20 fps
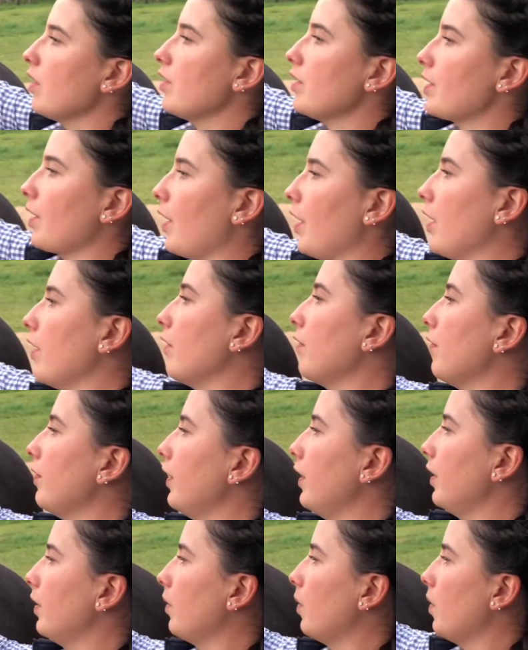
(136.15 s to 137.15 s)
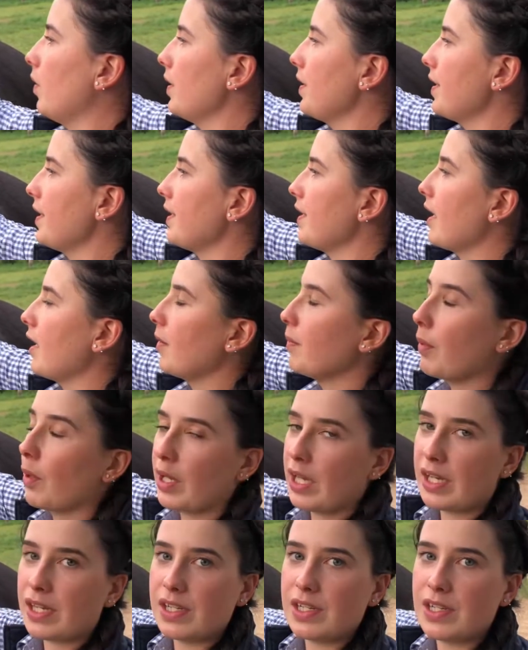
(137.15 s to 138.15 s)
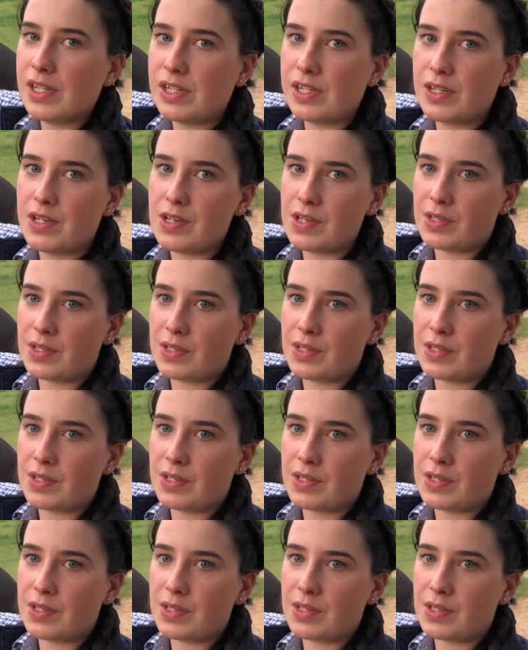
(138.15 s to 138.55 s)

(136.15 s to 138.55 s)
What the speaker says: So for horses that are body condition